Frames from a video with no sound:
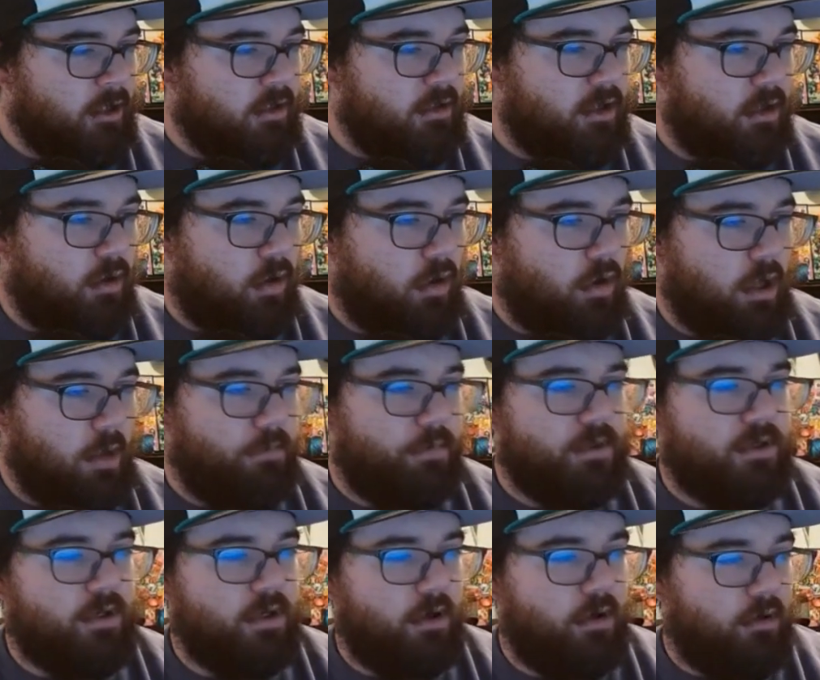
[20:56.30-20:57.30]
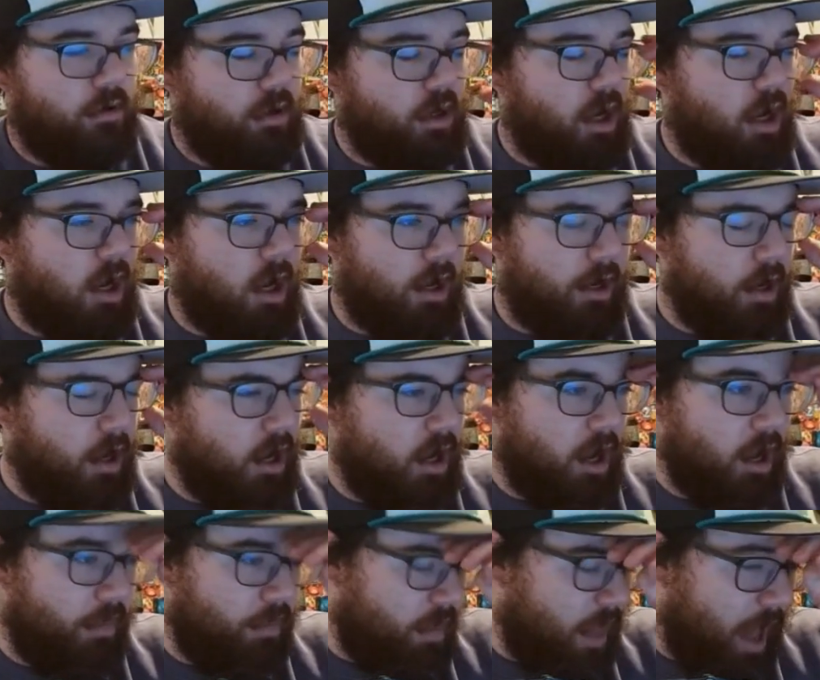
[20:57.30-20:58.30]
Did a whole episode
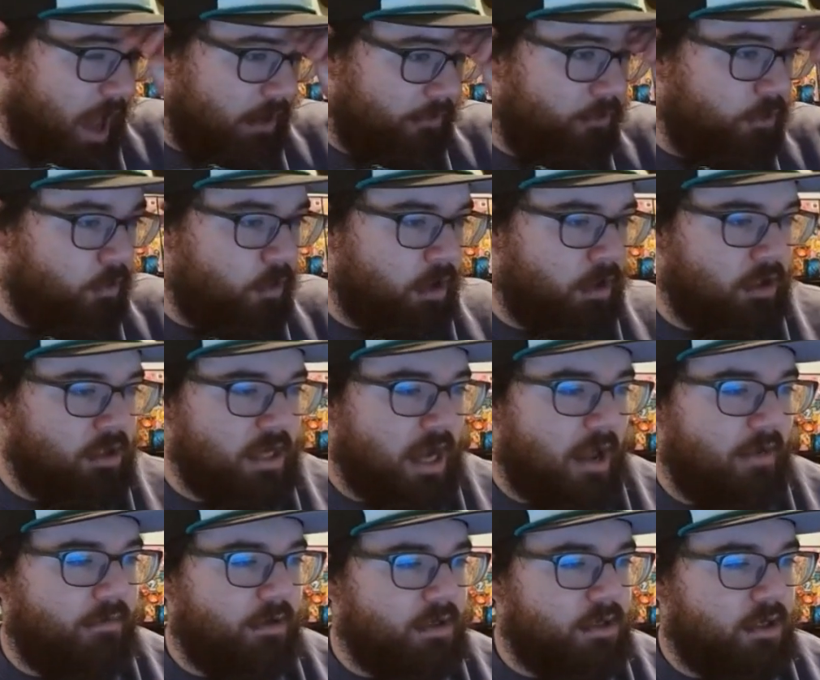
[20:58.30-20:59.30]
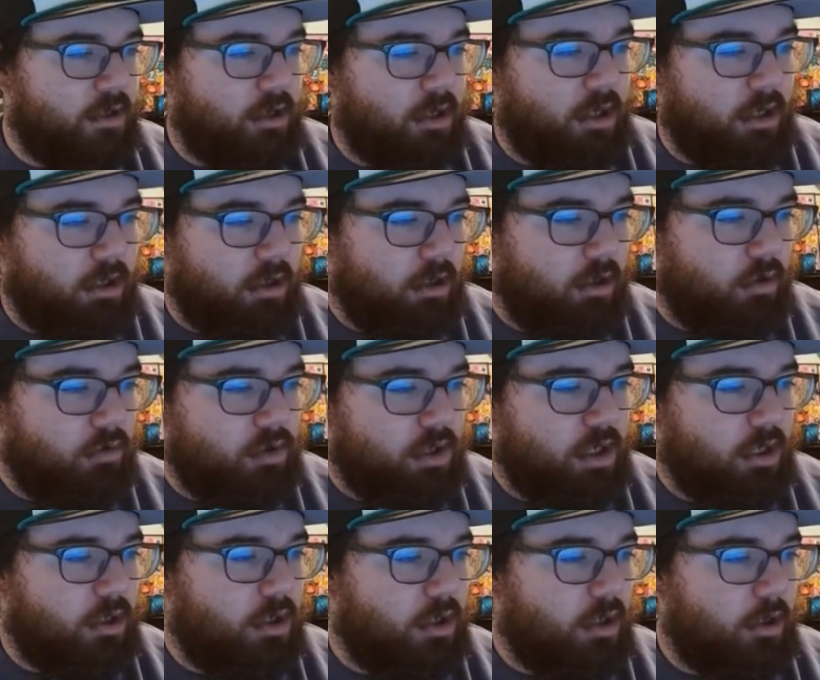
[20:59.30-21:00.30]
on that if you want to dive into the
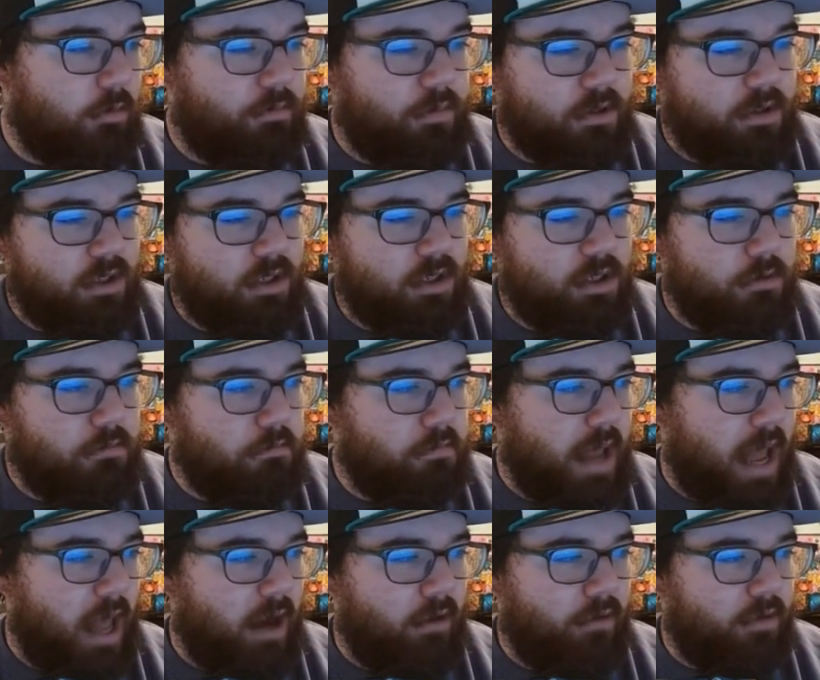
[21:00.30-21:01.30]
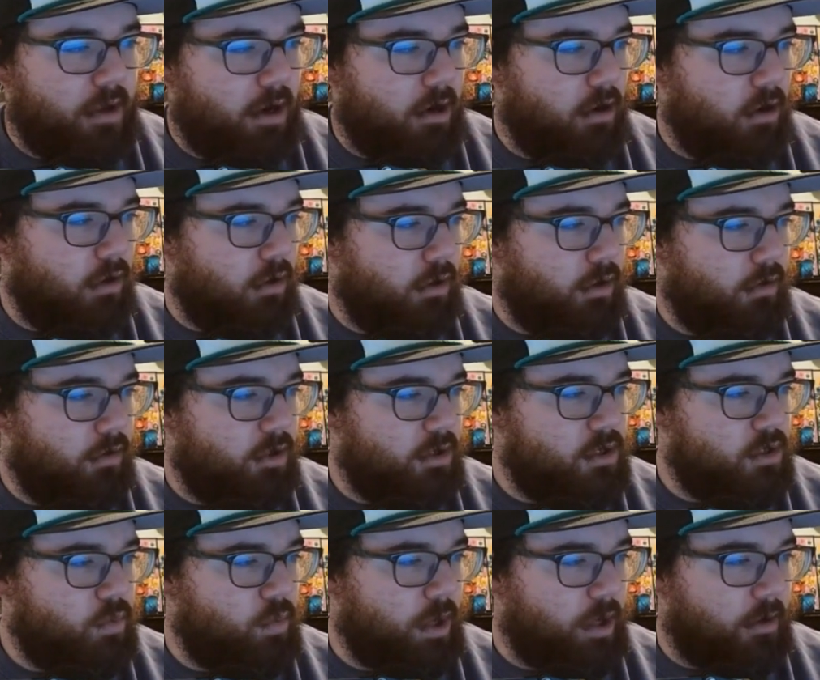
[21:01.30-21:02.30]
utility position battle there earlier
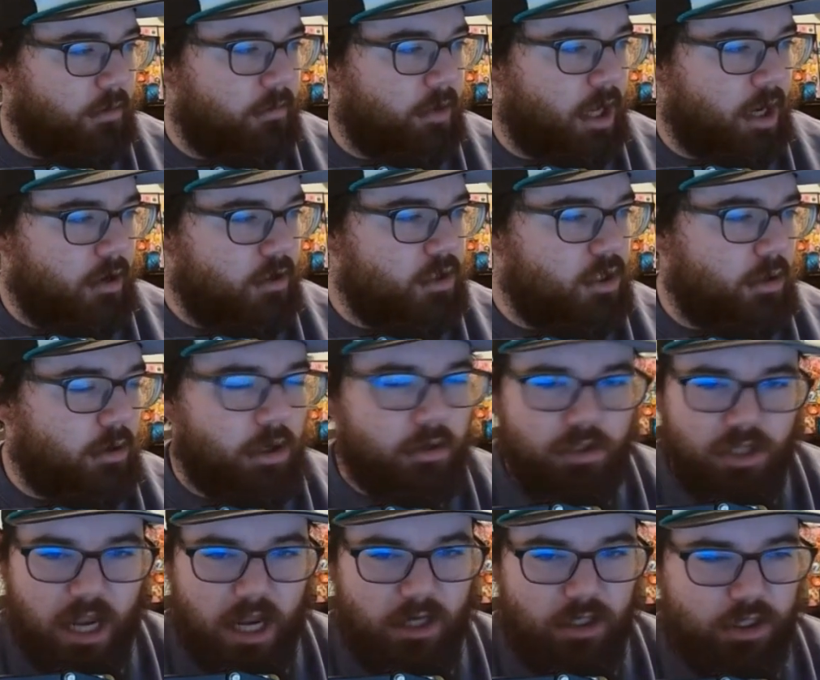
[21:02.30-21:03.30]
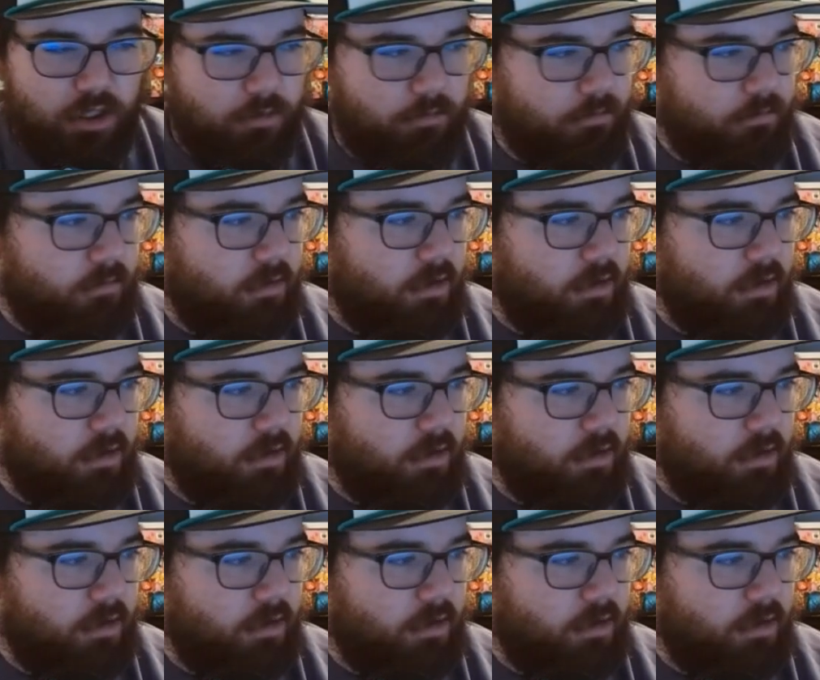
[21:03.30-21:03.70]
this week. Here's the rotation.